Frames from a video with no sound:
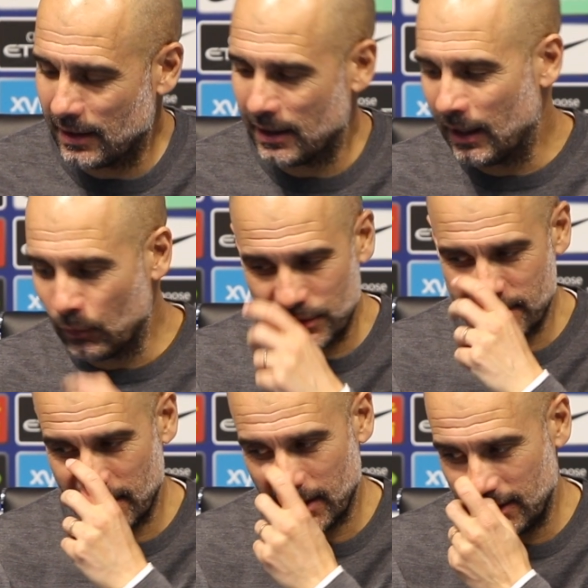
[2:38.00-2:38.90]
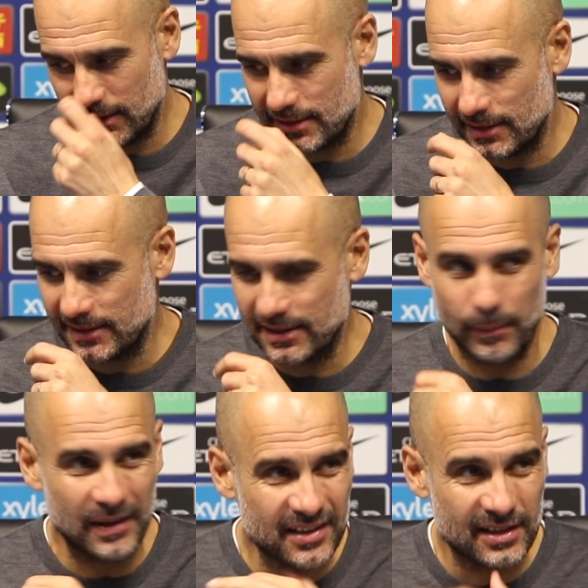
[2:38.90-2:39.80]
I would say this
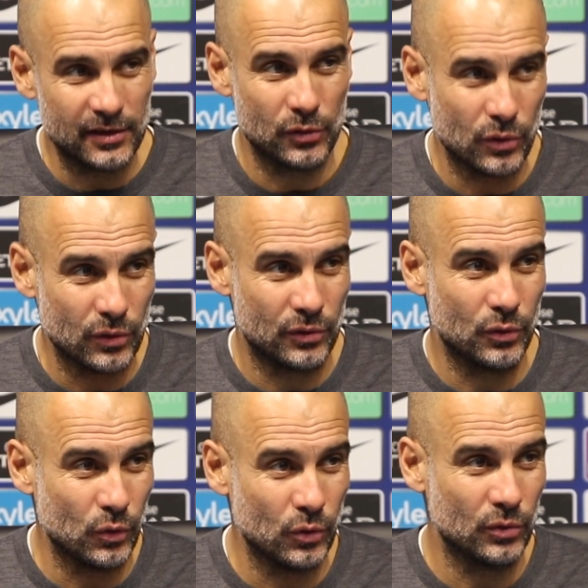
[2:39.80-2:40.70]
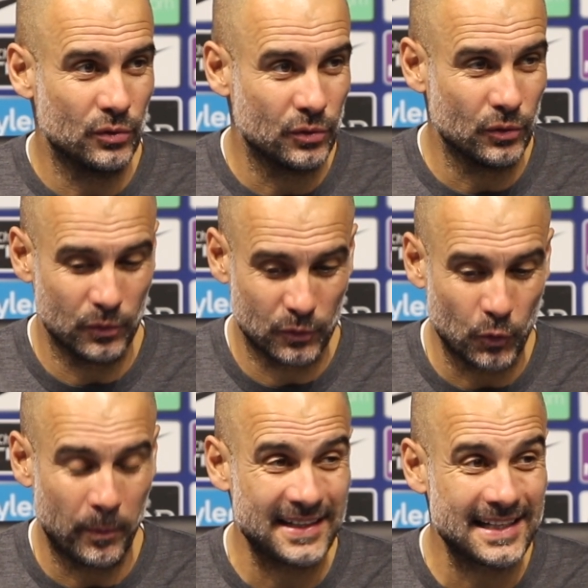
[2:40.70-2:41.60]
capacity to
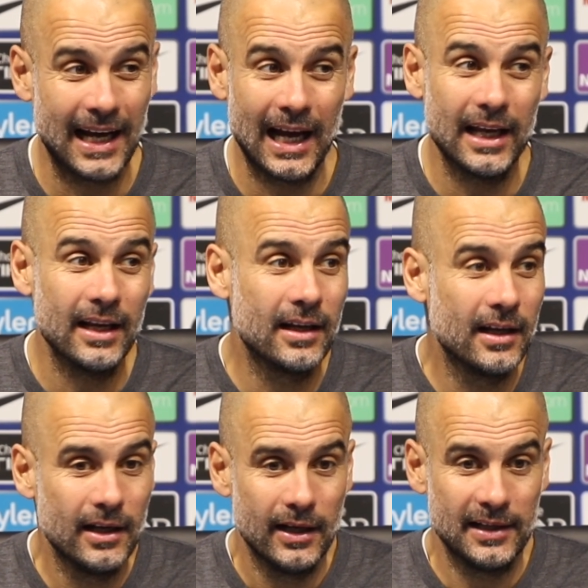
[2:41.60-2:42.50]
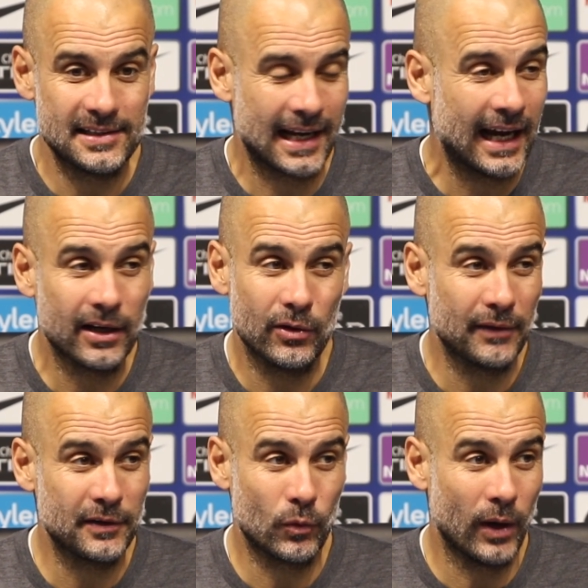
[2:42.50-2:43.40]
press high. He's a guy who
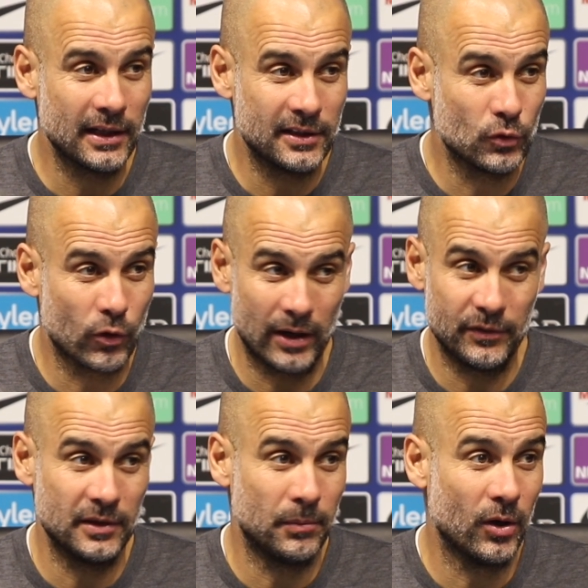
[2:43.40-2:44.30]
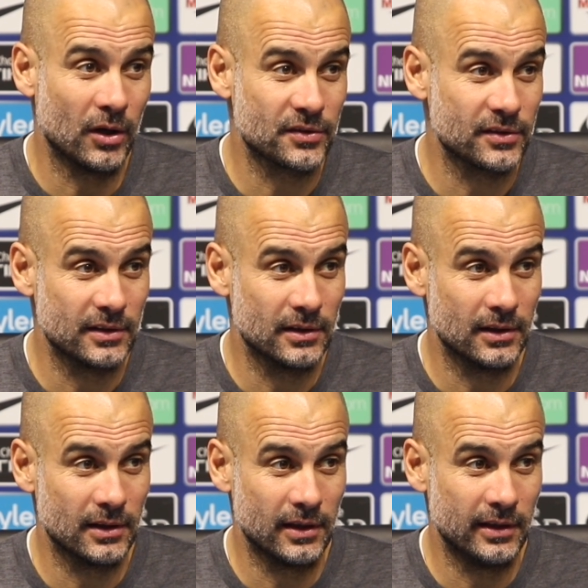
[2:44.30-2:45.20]
has the quality to arrive in the box.
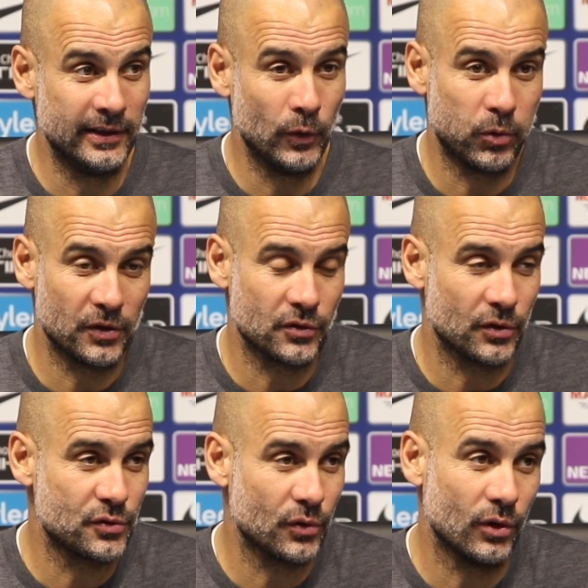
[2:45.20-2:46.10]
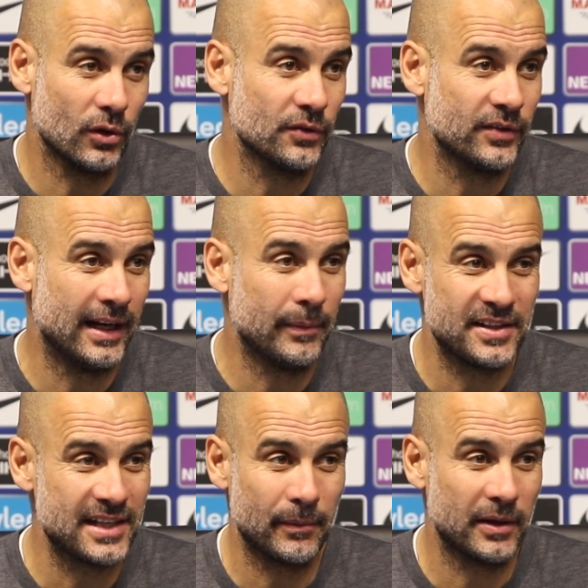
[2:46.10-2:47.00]
In Newport, he scored 2 goals, and
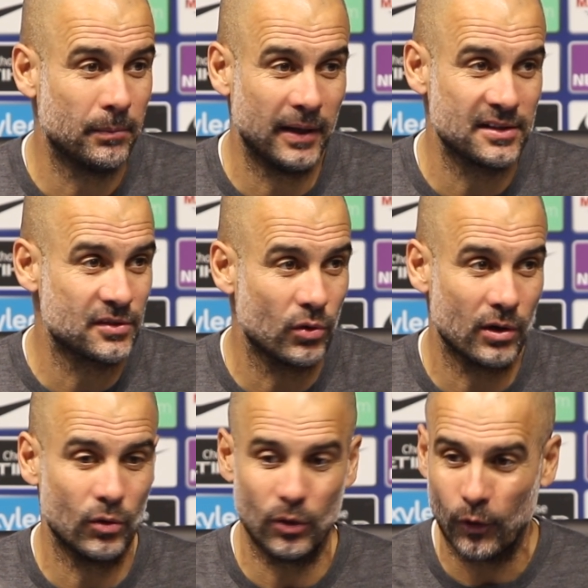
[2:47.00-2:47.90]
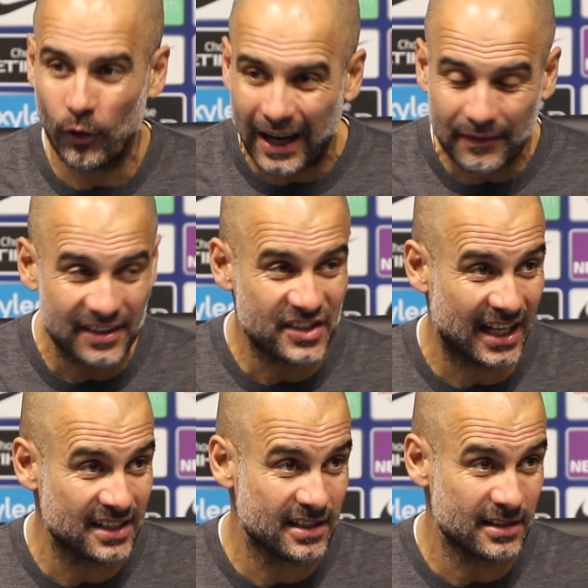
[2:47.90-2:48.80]
every time he plays, he scored a goal or had the
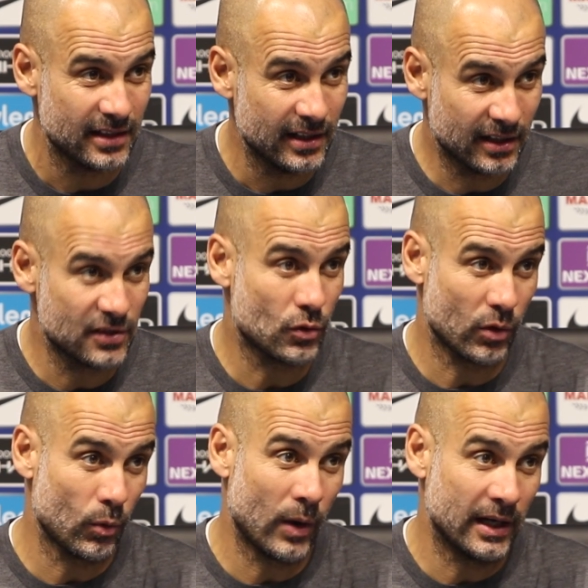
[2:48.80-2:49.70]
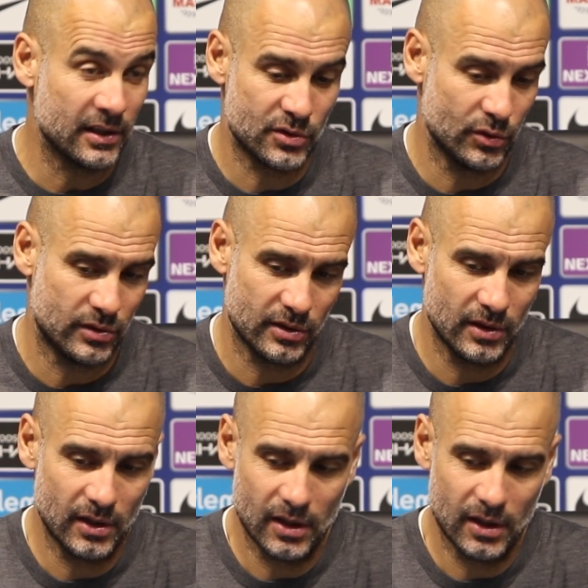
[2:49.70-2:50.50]
chances. He scored one. It should.